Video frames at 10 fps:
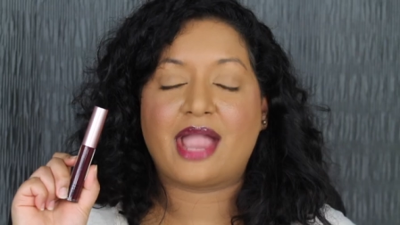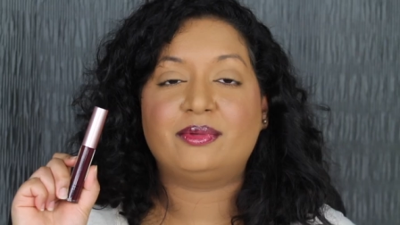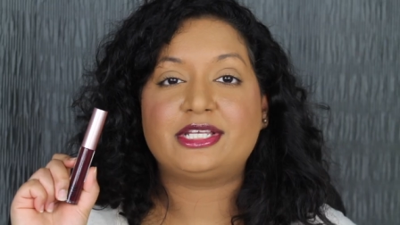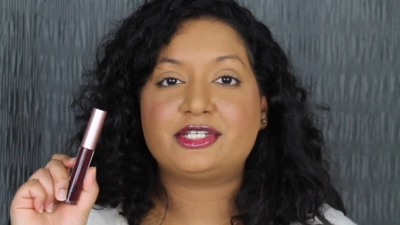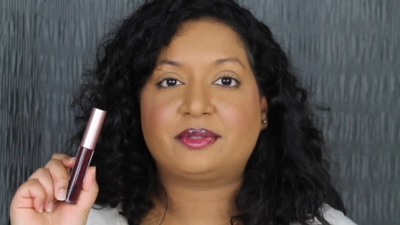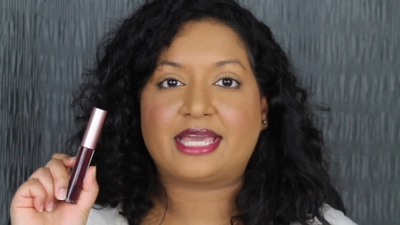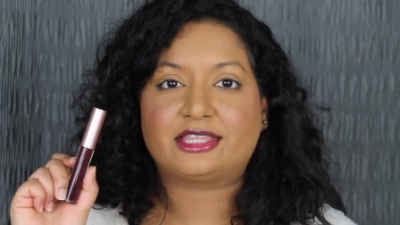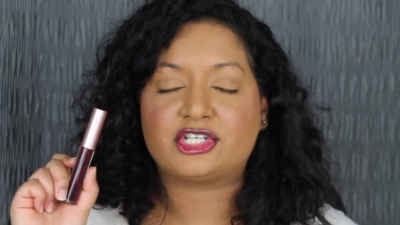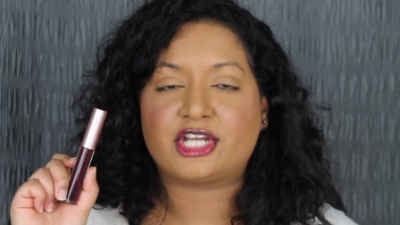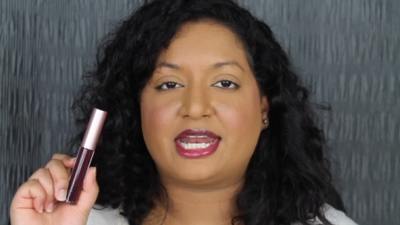I really do
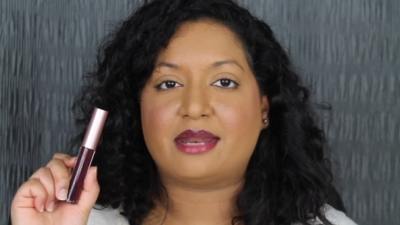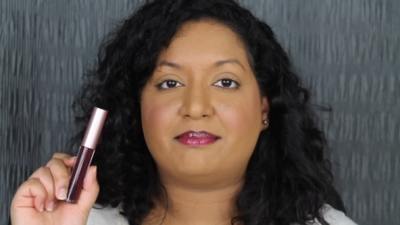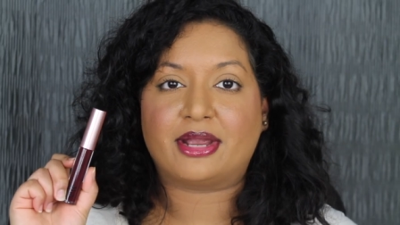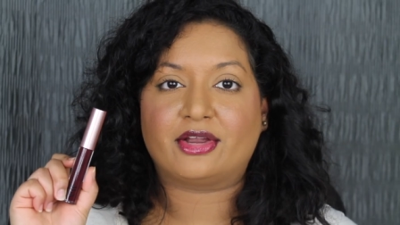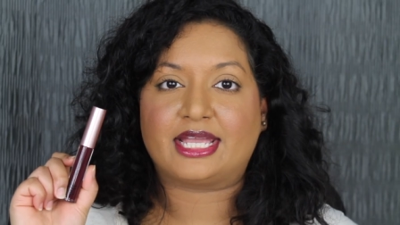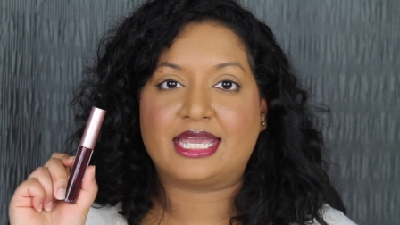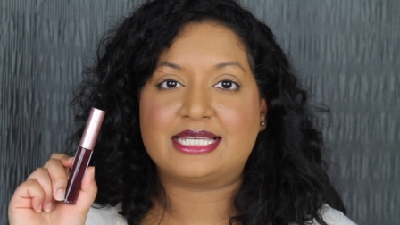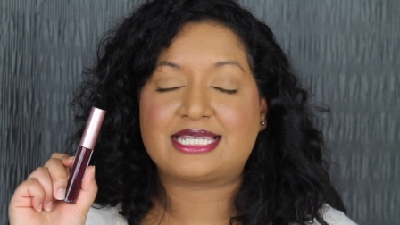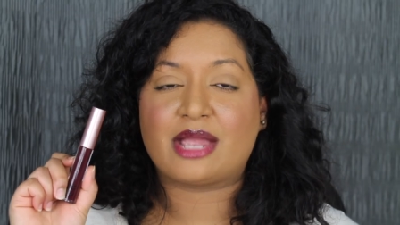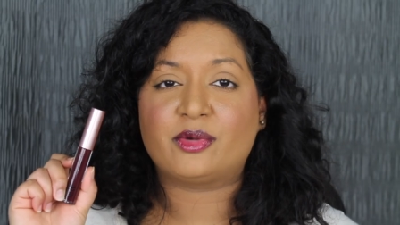like the shade in Berry
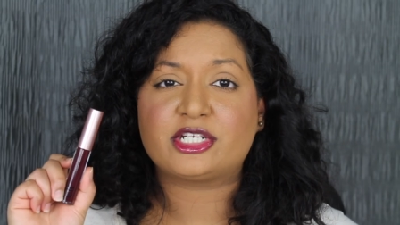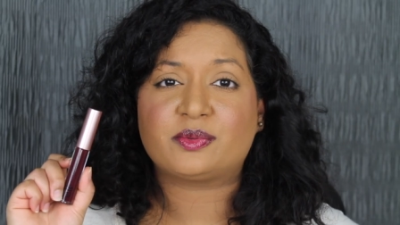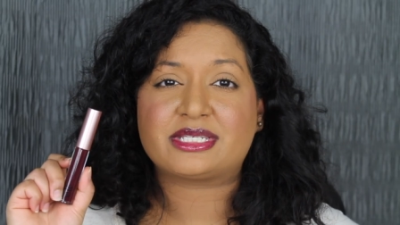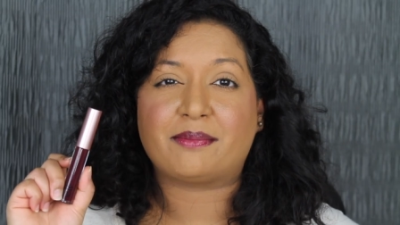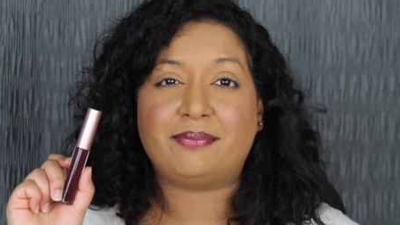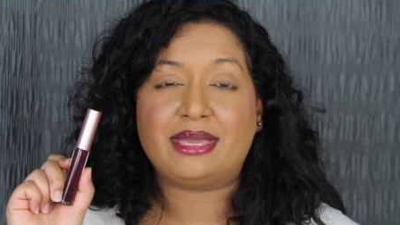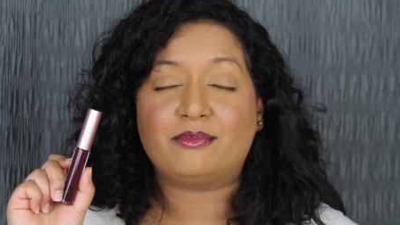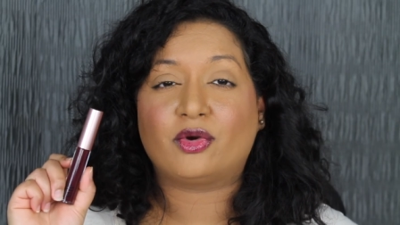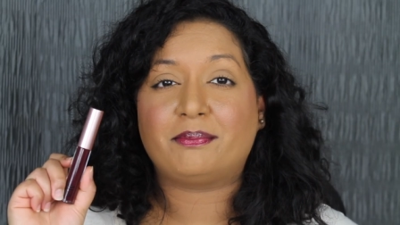Kiss. I wish it was a bit more